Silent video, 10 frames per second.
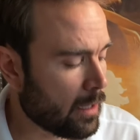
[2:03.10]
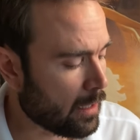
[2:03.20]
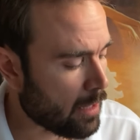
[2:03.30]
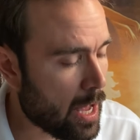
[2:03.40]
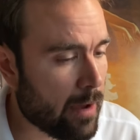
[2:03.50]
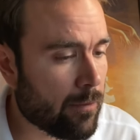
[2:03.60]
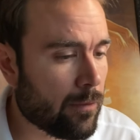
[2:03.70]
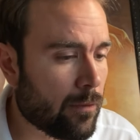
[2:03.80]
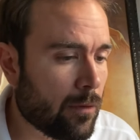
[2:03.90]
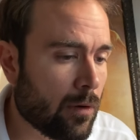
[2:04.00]
Life
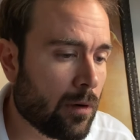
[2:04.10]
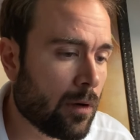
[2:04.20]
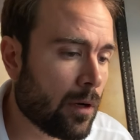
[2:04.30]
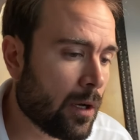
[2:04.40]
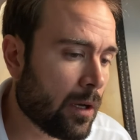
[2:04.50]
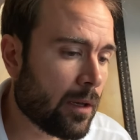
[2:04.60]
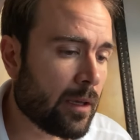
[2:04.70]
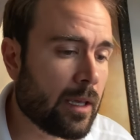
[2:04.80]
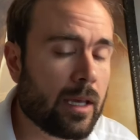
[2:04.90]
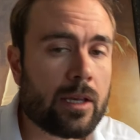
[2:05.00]

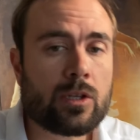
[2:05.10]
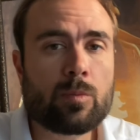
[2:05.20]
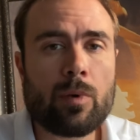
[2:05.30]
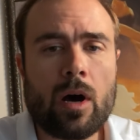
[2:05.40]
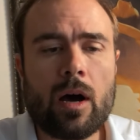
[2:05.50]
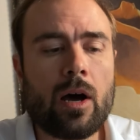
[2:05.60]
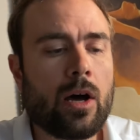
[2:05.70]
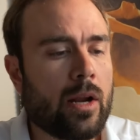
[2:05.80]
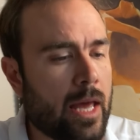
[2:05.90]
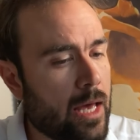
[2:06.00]
is
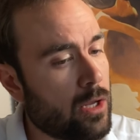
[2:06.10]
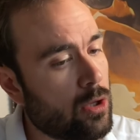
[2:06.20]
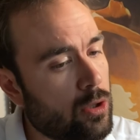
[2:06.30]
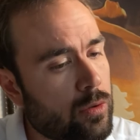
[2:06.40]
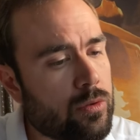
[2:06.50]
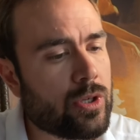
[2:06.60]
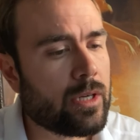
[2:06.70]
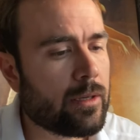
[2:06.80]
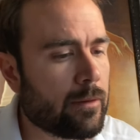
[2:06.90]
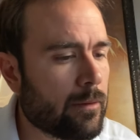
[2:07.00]
but an
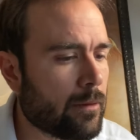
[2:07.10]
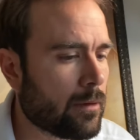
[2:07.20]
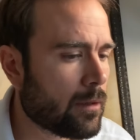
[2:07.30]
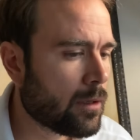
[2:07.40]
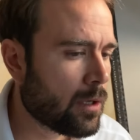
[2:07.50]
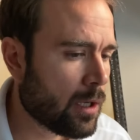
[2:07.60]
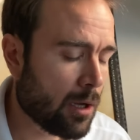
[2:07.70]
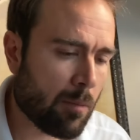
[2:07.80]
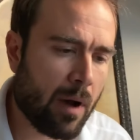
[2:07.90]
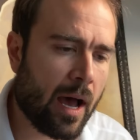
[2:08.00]

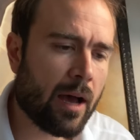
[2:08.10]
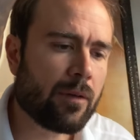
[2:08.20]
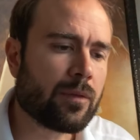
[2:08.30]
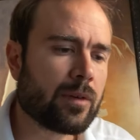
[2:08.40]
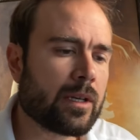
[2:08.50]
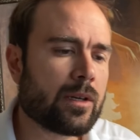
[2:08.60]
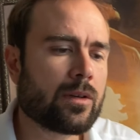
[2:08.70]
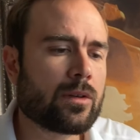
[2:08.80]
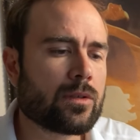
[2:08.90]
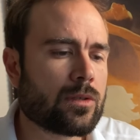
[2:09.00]
illusion. My
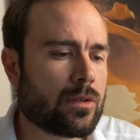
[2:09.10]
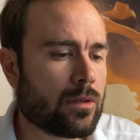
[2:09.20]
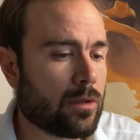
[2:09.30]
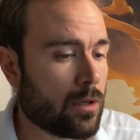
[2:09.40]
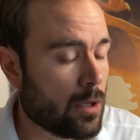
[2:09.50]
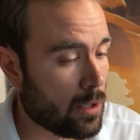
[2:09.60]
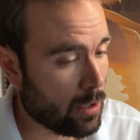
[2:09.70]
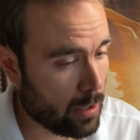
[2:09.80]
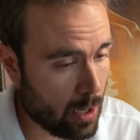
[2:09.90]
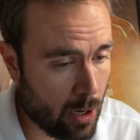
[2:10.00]
fears
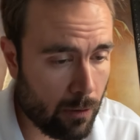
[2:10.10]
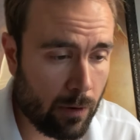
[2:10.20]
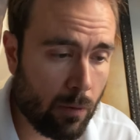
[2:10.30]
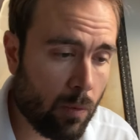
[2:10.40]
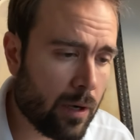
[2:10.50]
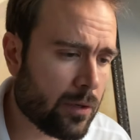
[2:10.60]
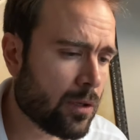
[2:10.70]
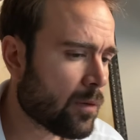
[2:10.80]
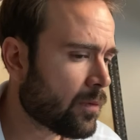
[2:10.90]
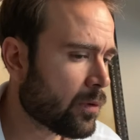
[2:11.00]
are a
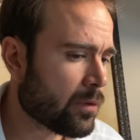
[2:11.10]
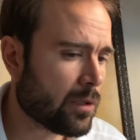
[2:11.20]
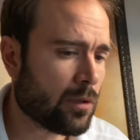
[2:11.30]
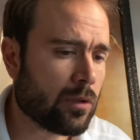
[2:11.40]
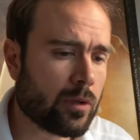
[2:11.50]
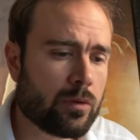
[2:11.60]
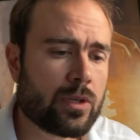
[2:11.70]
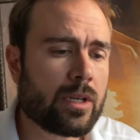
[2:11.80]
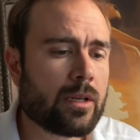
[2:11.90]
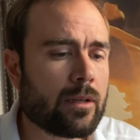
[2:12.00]
wonderful
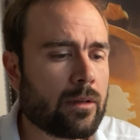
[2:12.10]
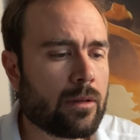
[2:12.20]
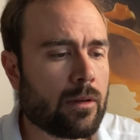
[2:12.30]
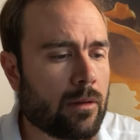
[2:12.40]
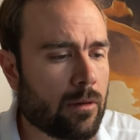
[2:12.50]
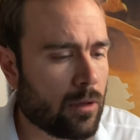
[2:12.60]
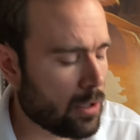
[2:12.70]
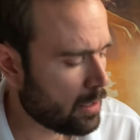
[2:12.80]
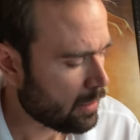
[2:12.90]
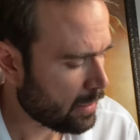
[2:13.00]

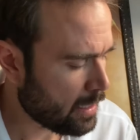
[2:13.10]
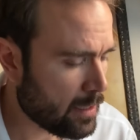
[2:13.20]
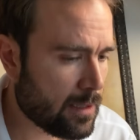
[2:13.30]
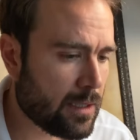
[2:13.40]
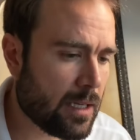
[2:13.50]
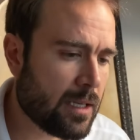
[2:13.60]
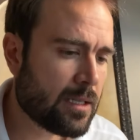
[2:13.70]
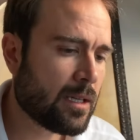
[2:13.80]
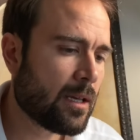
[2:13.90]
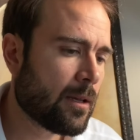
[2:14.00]
delusion. It's
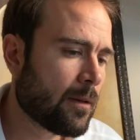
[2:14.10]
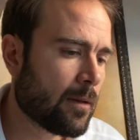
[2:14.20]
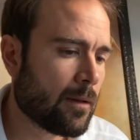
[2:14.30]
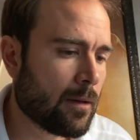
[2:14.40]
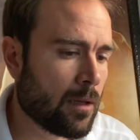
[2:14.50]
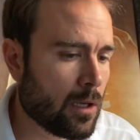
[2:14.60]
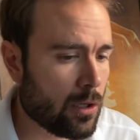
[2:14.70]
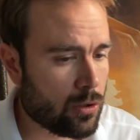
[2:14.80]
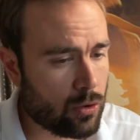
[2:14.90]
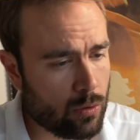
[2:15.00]
easy
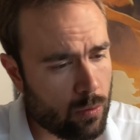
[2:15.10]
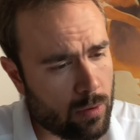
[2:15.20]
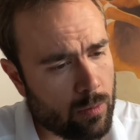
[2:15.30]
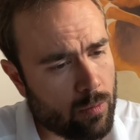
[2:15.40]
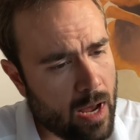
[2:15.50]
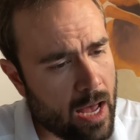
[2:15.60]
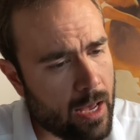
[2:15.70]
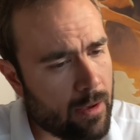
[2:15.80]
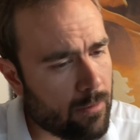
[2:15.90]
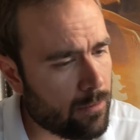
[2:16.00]
to
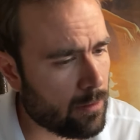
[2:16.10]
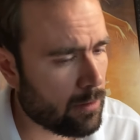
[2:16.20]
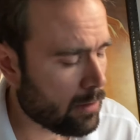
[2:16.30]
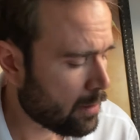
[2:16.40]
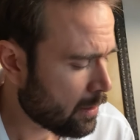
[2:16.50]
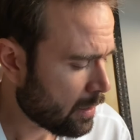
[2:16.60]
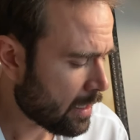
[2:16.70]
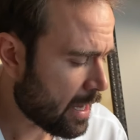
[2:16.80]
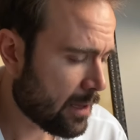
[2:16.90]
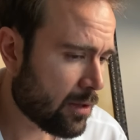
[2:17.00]
arrive
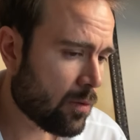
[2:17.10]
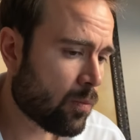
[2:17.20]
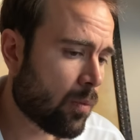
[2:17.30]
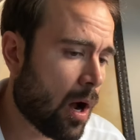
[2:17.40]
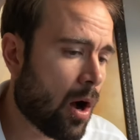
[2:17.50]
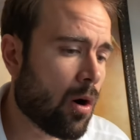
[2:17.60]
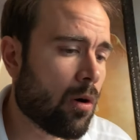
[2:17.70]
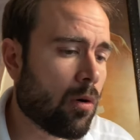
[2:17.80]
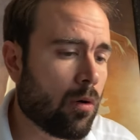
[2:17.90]
at the wrong